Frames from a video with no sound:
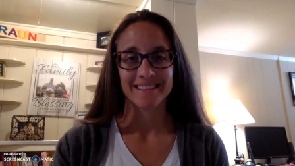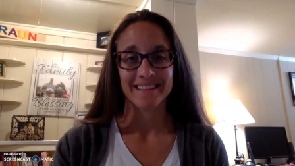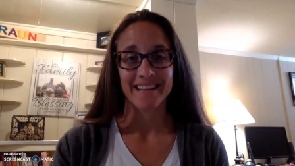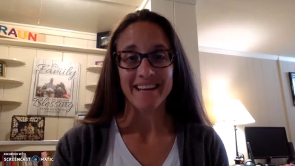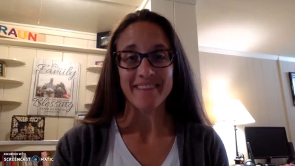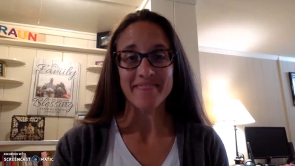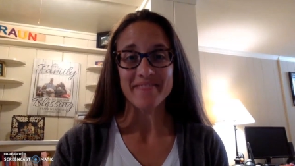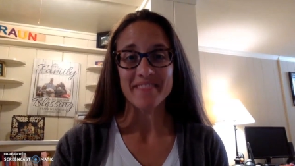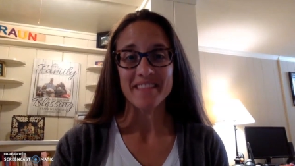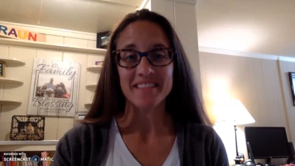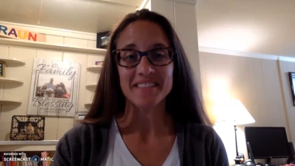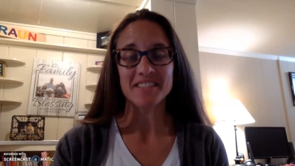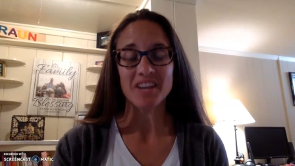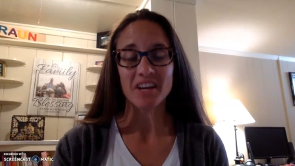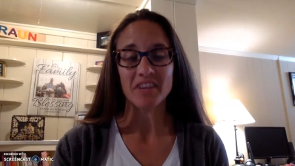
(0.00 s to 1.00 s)
Okay,
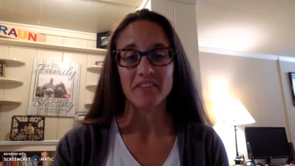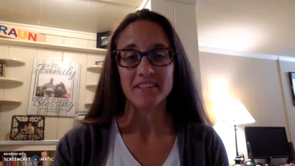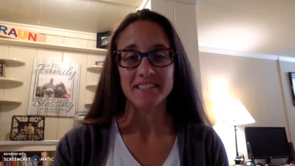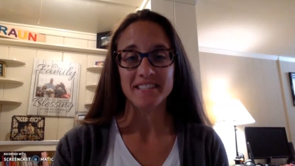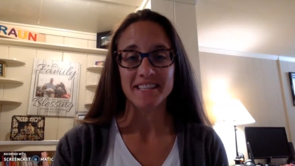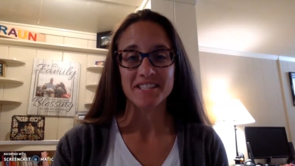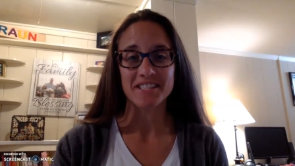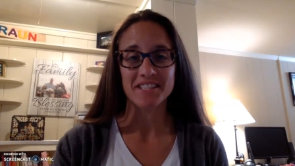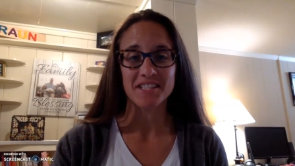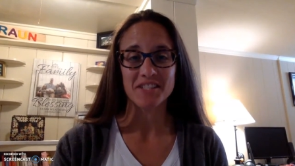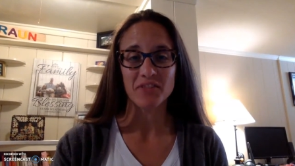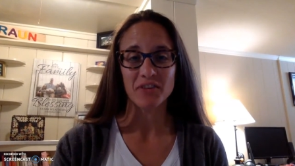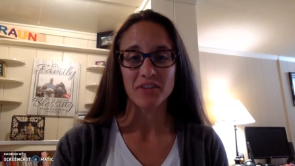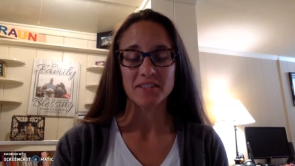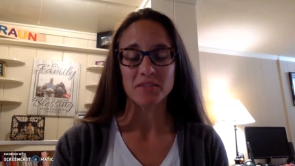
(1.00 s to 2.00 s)
let's talk Fundations
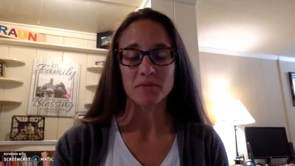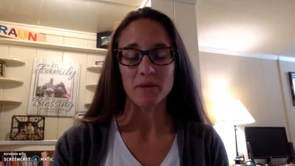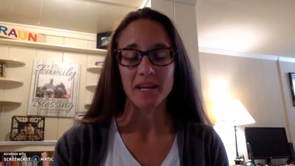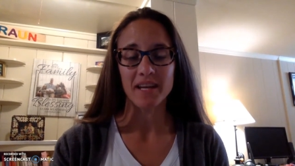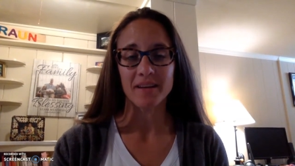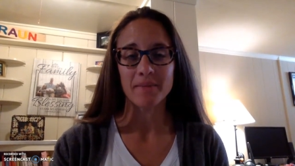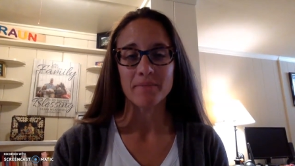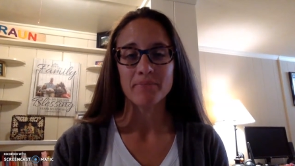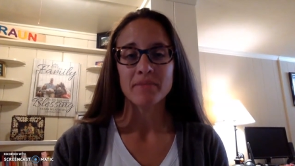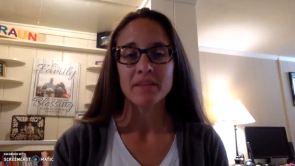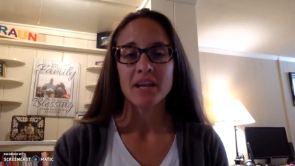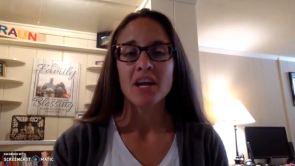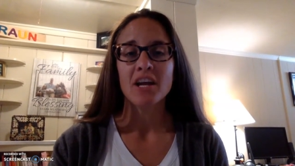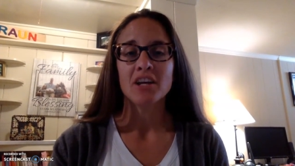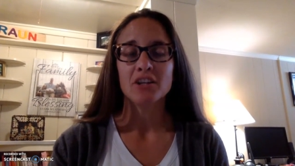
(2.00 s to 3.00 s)
for this week.
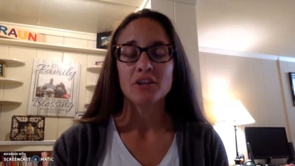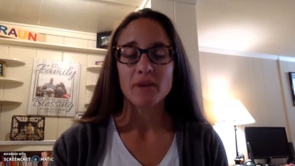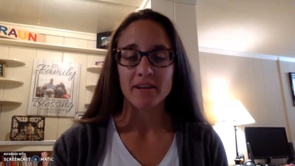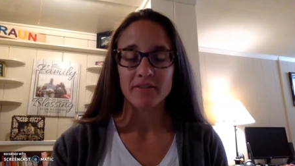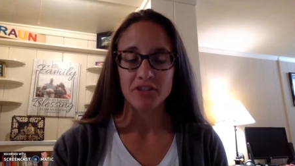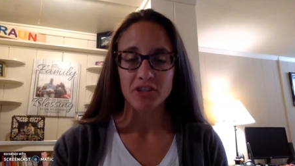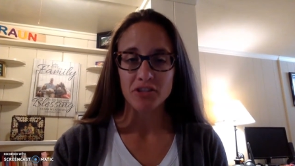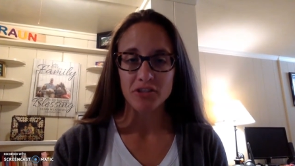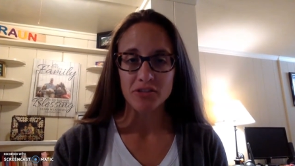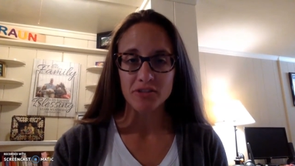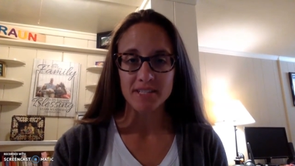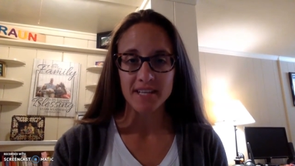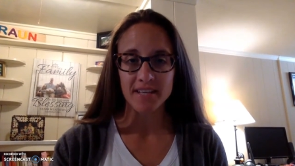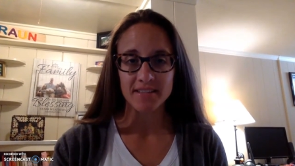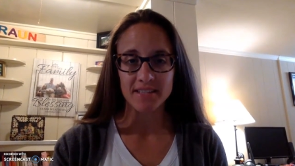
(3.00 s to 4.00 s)
You have two new
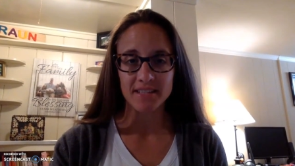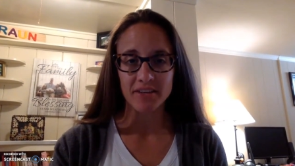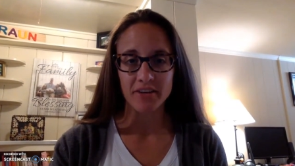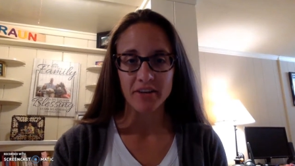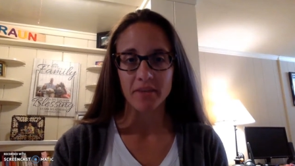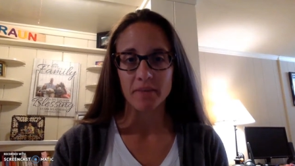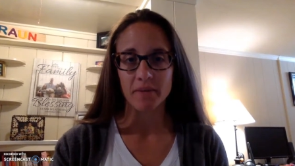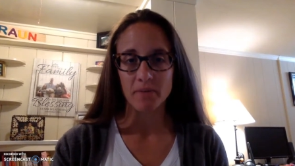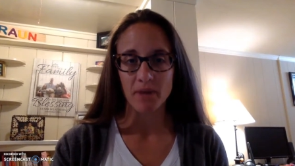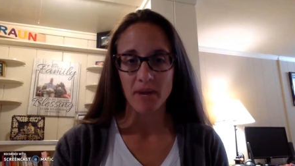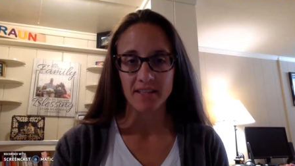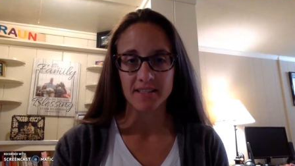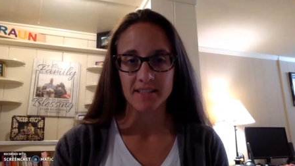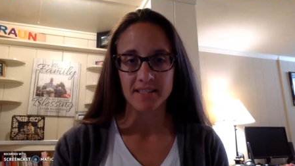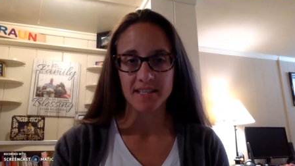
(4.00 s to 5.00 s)
sounds that you're going to be
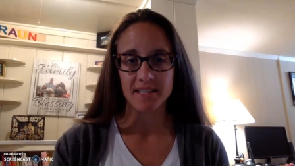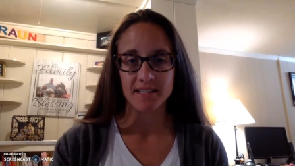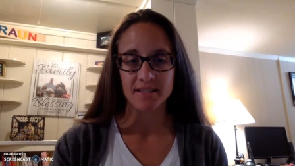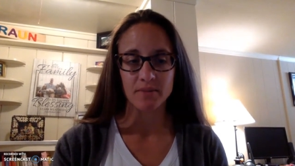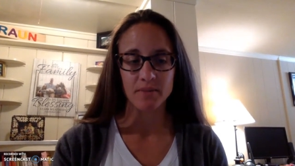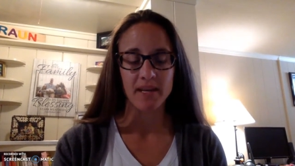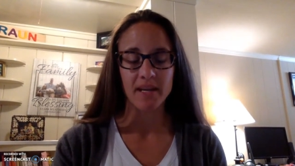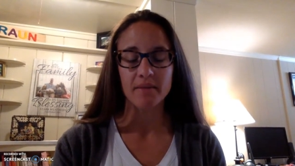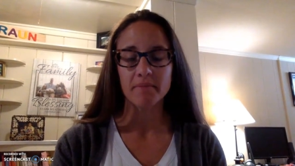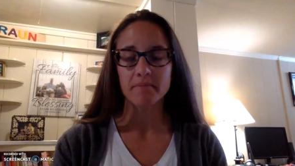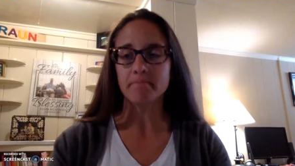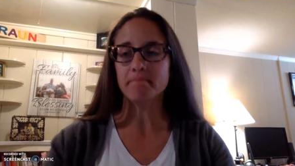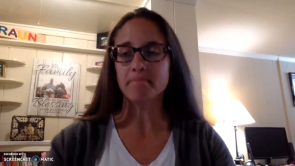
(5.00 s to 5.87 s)
practicing this week.